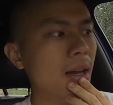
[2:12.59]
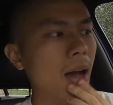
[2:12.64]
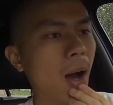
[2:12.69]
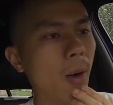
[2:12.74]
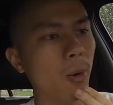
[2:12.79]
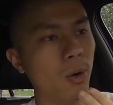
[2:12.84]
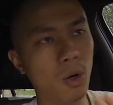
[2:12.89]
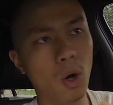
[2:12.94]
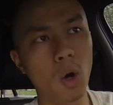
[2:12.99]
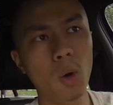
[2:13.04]

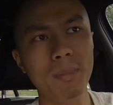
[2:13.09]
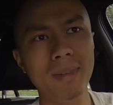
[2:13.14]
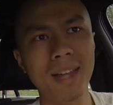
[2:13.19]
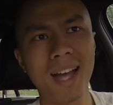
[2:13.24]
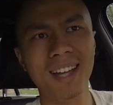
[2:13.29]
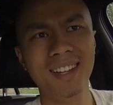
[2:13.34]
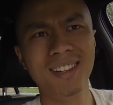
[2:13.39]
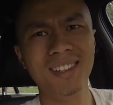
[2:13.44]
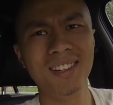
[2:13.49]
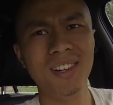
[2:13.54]
I would hope
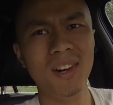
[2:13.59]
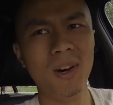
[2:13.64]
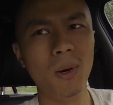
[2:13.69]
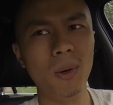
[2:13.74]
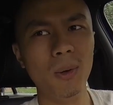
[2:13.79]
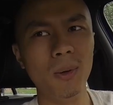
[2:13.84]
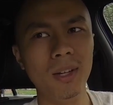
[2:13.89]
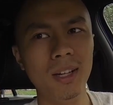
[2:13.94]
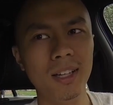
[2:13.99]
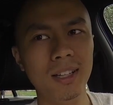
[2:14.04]
that, you
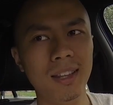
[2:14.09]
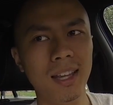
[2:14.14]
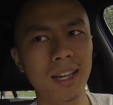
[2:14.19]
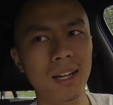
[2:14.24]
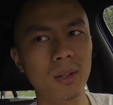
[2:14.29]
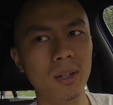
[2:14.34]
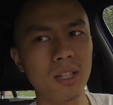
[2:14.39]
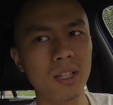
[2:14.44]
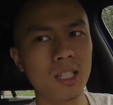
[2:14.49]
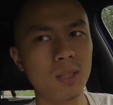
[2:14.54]
know, they
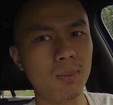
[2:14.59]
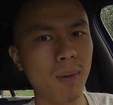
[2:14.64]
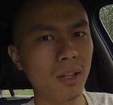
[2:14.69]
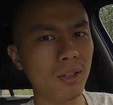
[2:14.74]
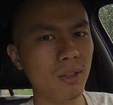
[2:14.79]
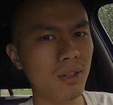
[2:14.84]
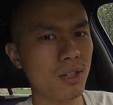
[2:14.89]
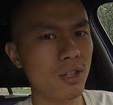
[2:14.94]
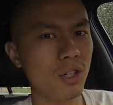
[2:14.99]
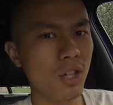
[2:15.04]
don't
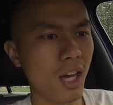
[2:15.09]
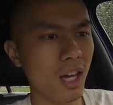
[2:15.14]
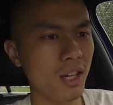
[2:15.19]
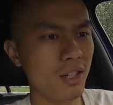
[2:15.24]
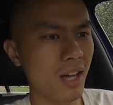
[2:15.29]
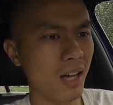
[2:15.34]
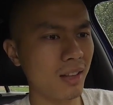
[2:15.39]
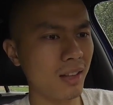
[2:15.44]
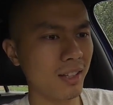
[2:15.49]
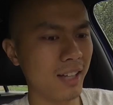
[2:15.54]
expect you to
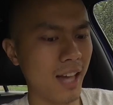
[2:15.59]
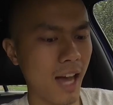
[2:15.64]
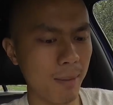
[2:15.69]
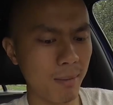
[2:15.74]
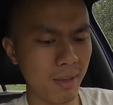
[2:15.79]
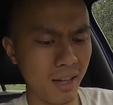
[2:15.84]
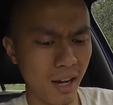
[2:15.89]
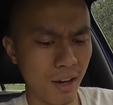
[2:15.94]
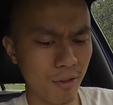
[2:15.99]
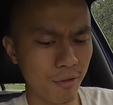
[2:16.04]
change out the
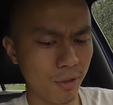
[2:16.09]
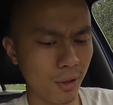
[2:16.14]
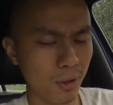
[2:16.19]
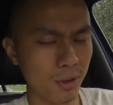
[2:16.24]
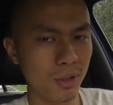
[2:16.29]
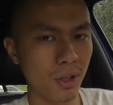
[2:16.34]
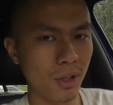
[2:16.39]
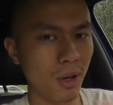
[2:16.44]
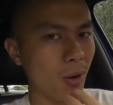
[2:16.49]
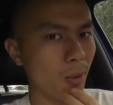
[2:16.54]
cabin air
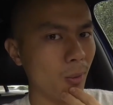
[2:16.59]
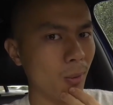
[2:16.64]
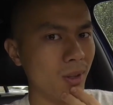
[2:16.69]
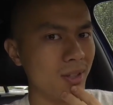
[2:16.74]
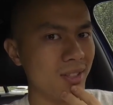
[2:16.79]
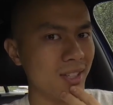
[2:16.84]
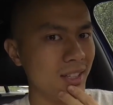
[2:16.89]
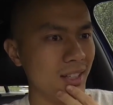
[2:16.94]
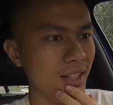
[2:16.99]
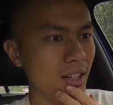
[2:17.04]
filter
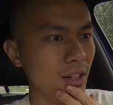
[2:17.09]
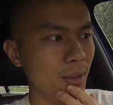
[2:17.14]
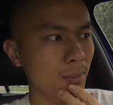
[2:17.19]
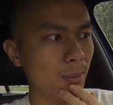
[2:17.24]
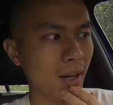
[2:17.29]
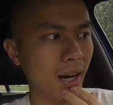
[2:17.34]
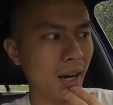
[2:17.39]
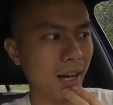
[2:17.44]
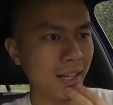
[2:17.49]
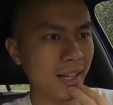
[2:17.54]
once a year,
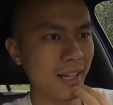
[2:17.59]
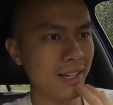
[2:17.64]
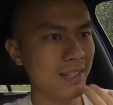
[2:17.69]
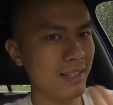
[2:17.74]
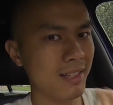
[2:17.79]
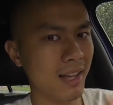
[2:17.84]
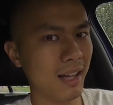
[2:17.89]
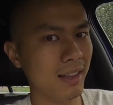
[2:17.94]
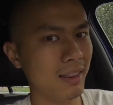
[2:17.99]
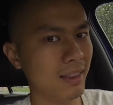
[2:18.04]
but I guess
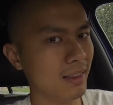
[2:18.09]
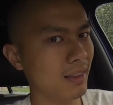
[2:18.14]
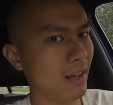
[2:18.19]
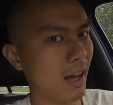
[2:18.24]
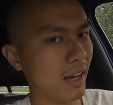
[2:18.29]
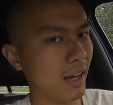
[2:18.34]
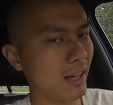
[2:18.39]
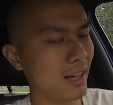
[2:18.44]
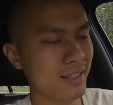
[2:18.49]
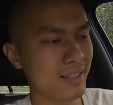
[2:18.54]

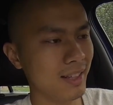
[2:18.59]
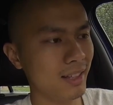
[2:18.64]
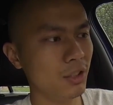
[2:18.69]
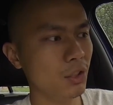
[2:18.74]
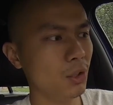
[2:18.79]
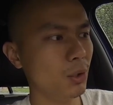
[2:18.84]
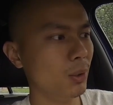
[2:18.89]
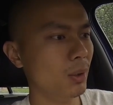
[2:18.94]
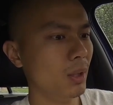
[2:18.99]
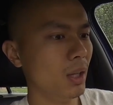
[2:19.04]
they
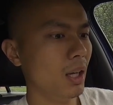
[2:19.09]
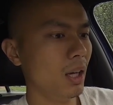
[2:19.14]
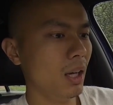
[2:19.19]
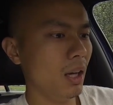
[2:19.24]
do.